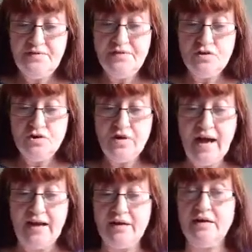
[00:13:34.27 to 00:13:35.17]
If you
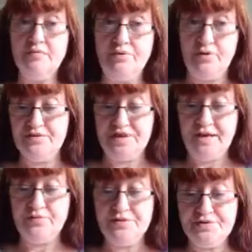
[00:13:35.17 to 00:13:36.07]
crack a boiled
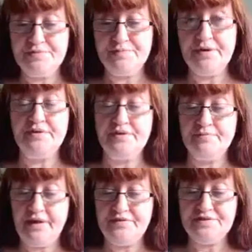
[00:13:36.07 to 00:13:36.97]
egg with your spoon at
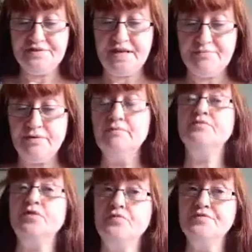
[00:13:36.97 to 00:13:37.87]
the breakfast table,
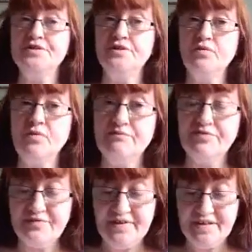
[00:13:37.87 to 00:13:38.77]
obviously not one
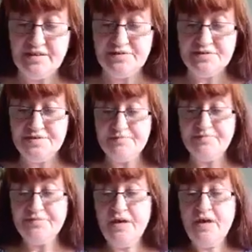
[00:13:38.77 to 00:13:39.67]
for the vegans,
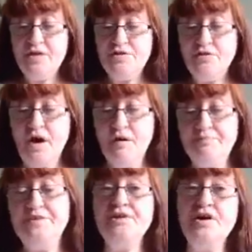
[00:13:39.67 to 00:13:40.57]
you
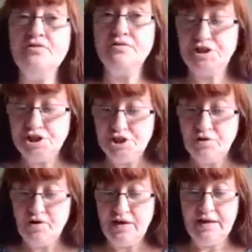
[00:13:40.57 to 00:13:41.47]
can't be totally
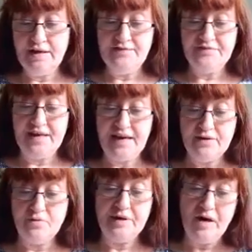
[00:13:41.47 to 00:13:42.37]
sure if the
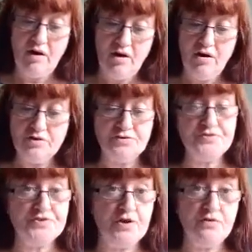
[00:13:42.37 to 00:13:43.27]
egg will be hard
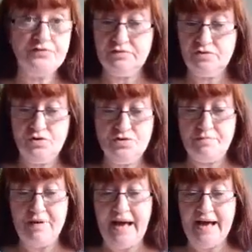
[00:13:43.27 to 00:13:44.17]
or soft,
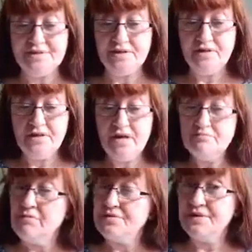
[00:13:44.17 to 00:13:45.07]
good or bad,
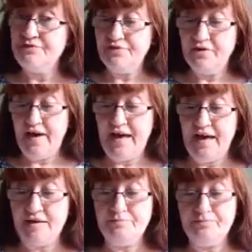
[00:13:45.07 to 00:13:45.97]
mostly full of
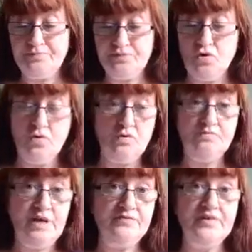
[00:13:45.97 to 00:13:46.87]
air,
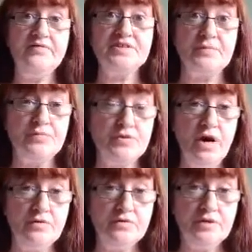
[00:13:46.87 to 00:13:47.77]
or even have a double
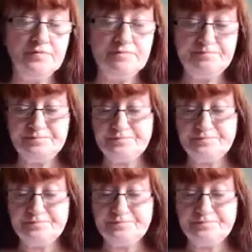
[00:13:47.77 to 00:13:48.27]
yolk.